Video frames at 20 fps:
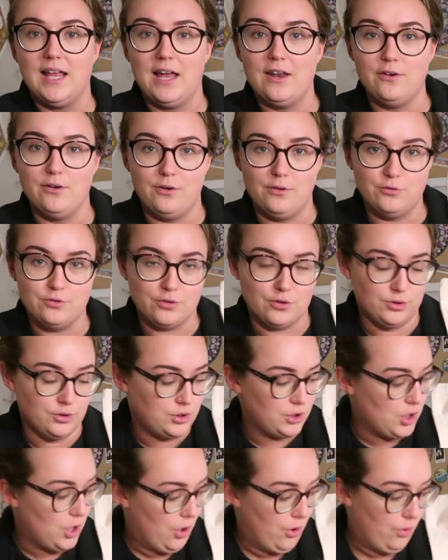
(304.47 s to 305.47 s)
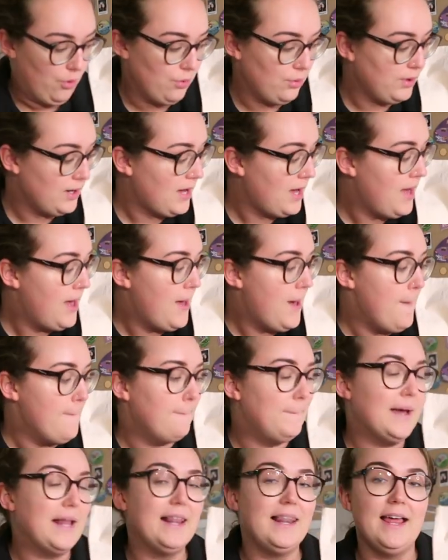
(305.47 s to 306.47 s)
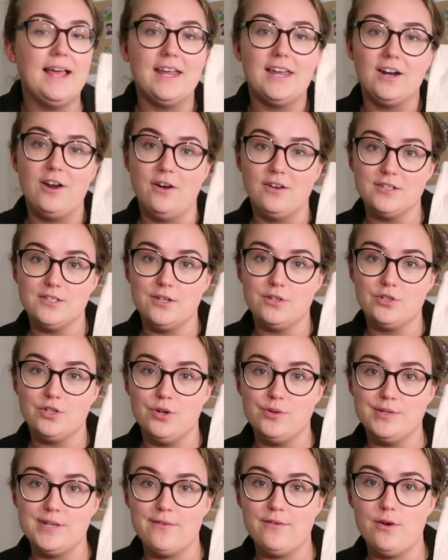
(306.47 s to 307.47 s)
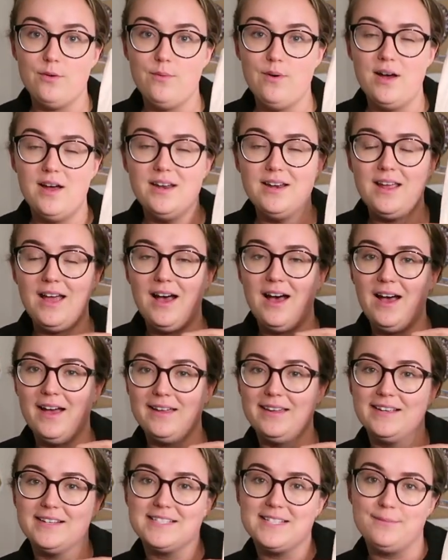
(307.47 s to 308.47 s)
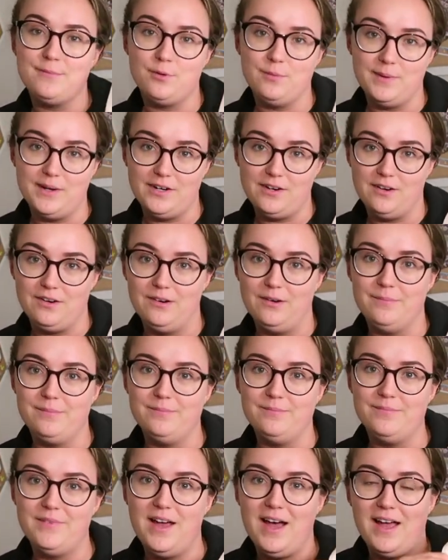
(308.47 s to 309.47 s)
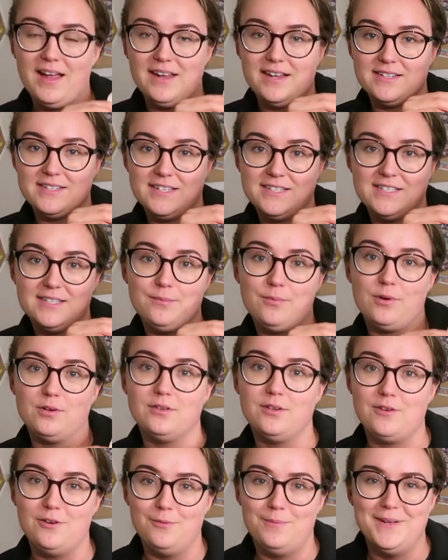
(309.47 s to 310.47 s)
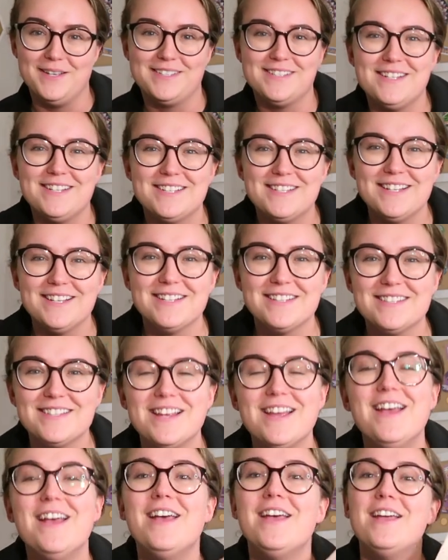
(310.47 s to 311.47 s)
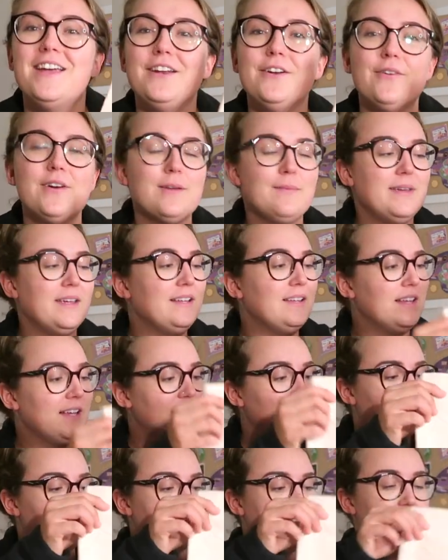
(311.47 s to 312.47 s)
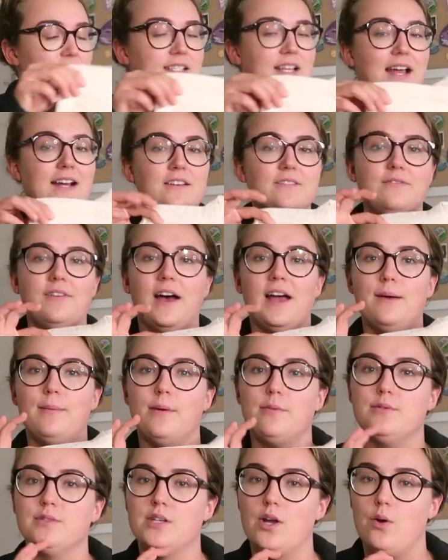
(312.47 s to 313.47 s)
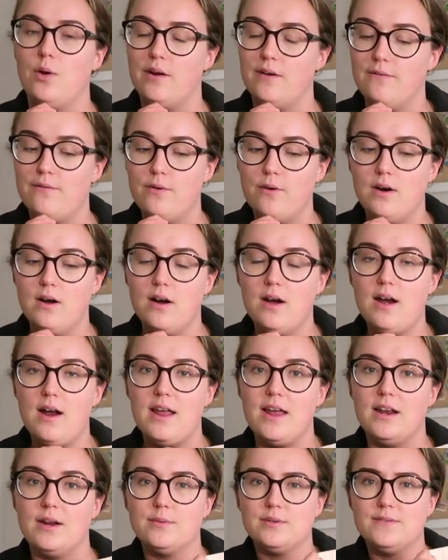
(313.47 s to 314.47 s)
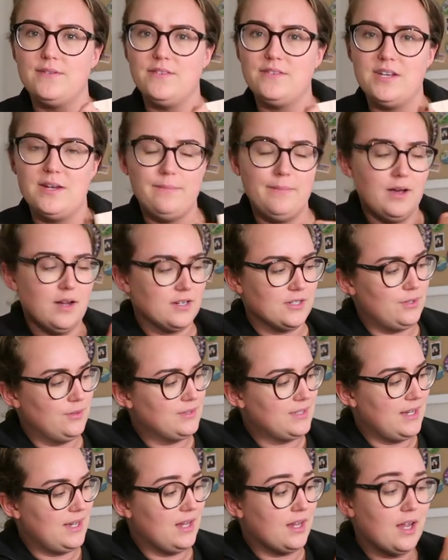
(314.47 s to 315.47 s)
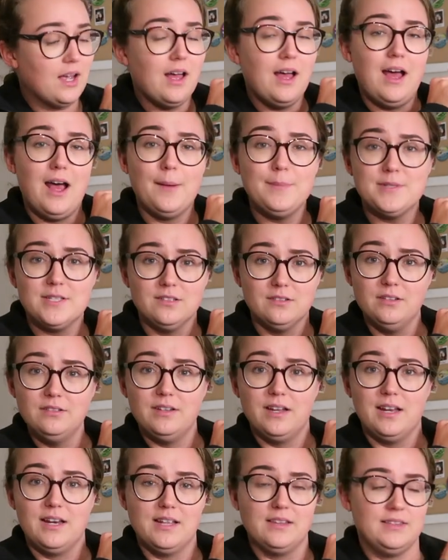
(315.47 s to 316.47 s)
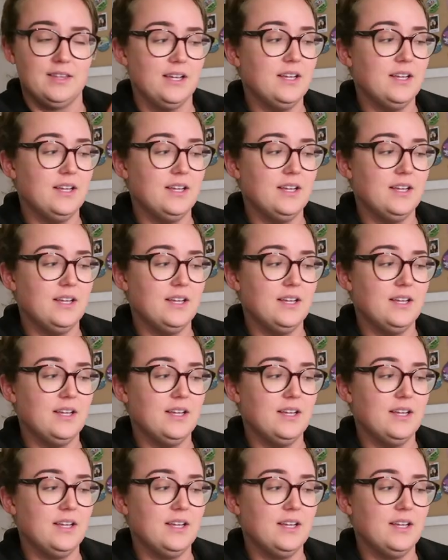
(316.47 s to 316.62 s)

that neutral tone, but like it also shows everyone, hi, yes I'm a reader, I guess I support local businesses. You know what I mean? Like, it's the exact vibe I was going for, and it was fifteen bucks. So I was like, absolutely, I need